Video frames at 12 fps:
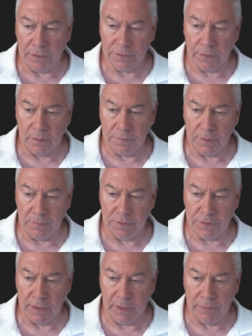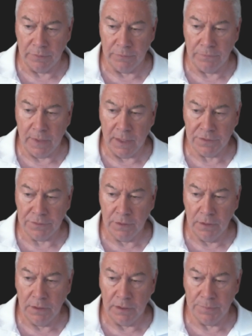So I'm simply saying if the fast
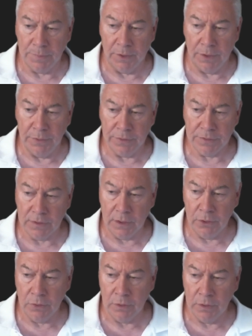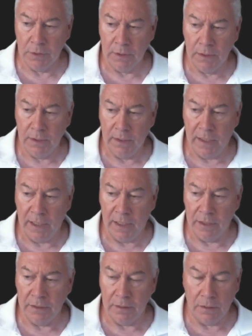is below the slow,
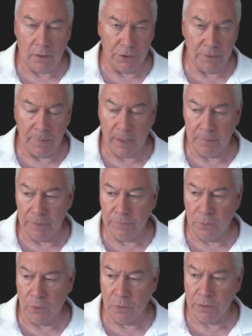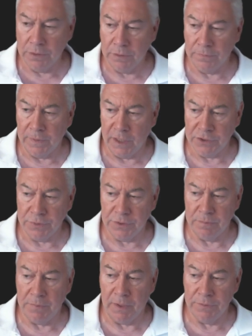and on the bar before, the fast was
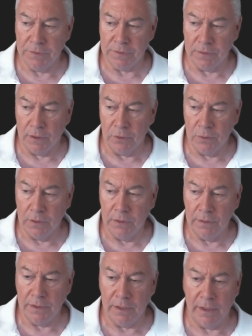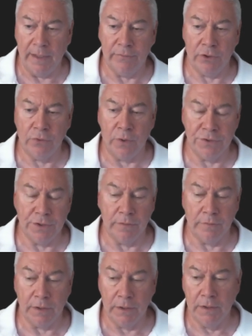above the slow, then I have a
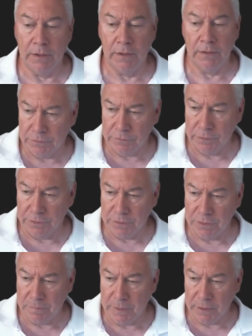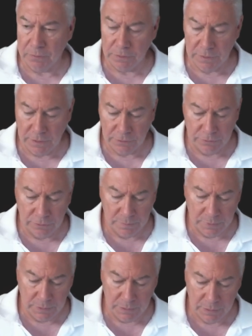crossover. Actually got this backwards, that should
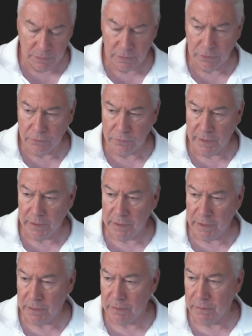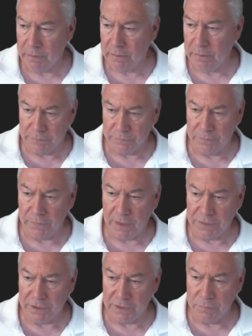be greater than, but the
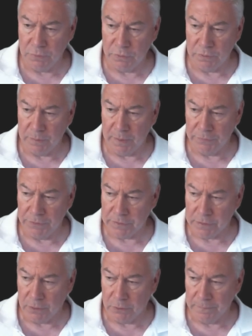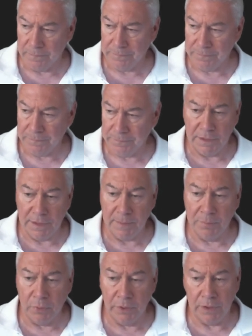fast has moved above the slow. At that
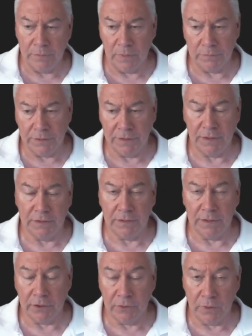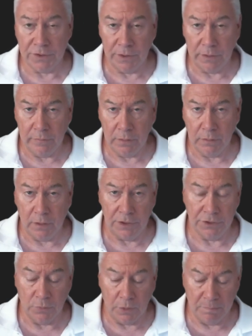point, if I've detected that crossover, I
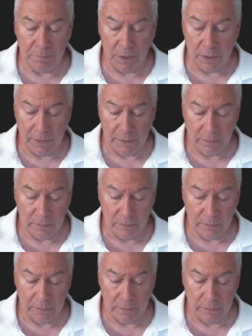just want to buy.